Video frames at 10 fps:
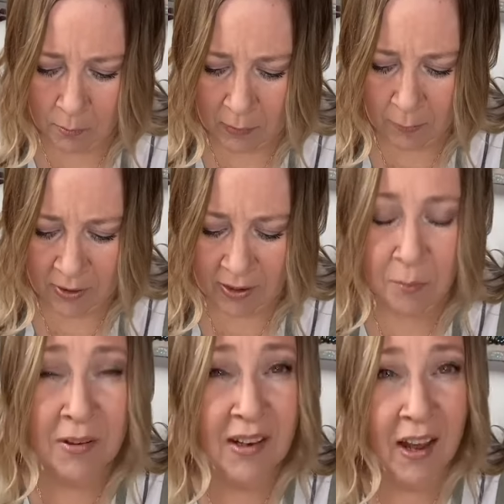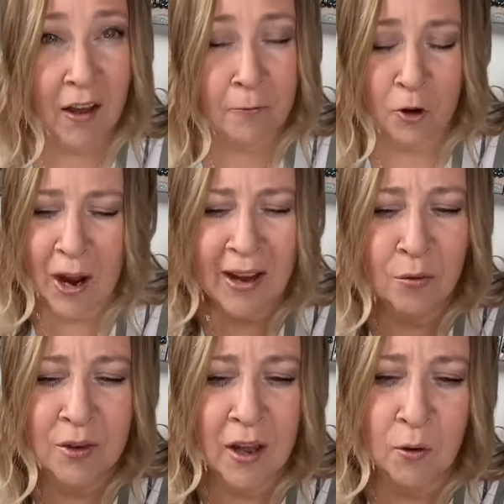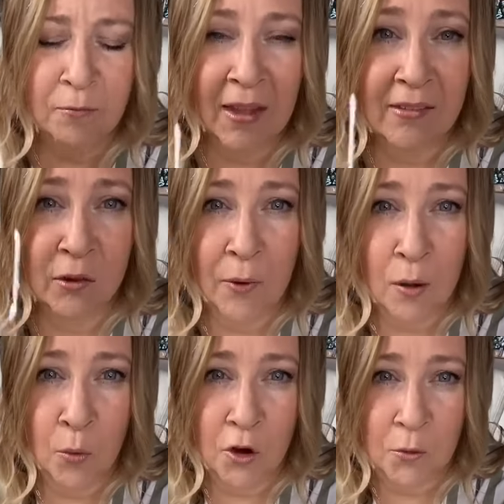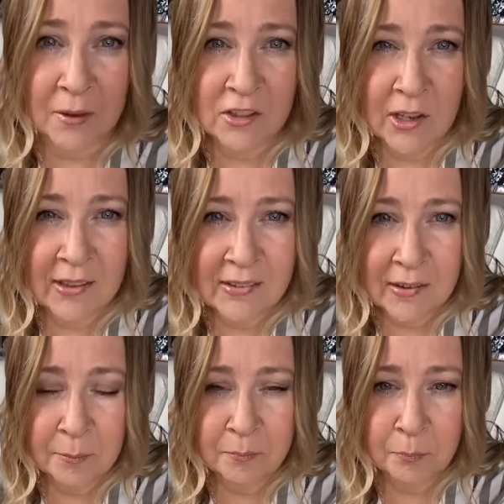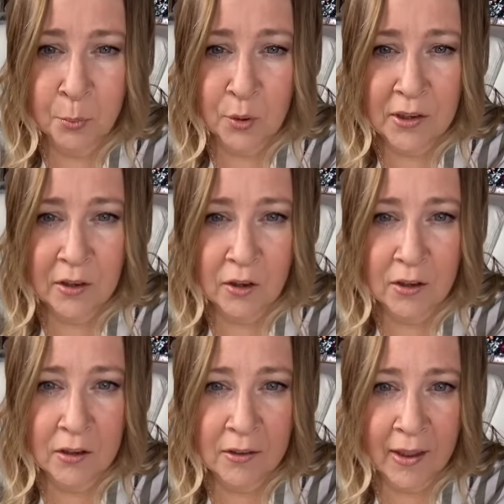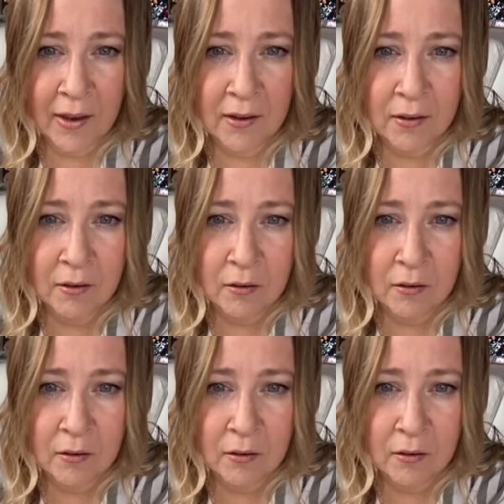maybe MDF, or I don't know if that's the right word, but it's a pretty good, like